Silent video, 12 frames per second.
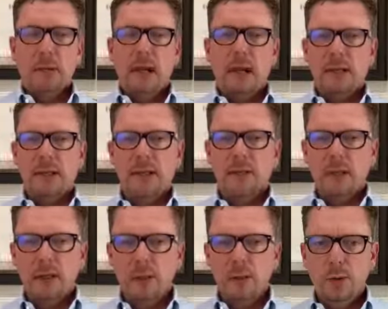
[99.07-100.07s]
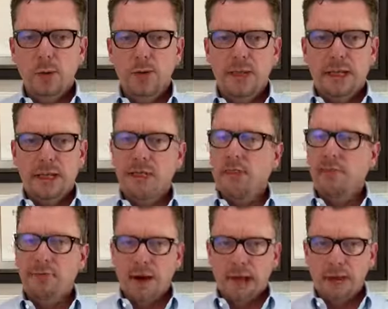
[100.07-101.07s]
about in the news is a
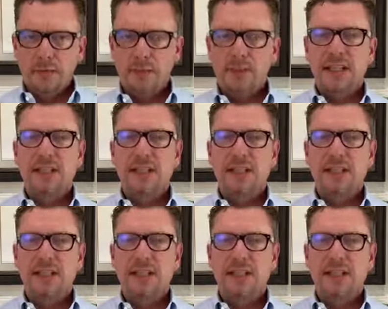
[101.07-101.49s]
virus.